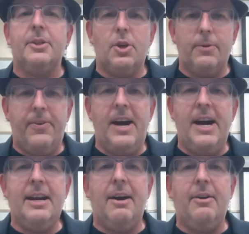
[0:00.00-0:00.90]
So
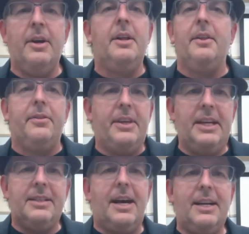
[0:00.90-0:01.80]
find out
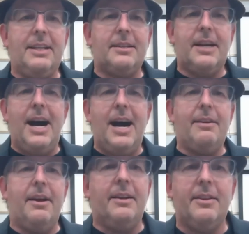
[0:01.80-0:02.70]
these guys,
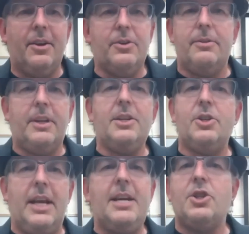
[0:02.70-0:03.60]
Scott, and those they
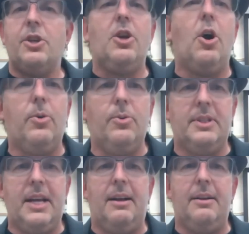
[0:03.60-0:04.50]
they should know who
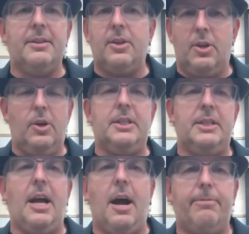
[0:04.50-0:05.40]
sells the good
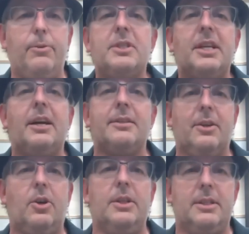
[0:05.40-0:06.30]
stuff. Who sells
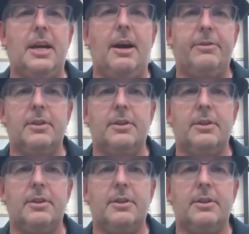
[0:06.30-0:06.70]
the good stuff?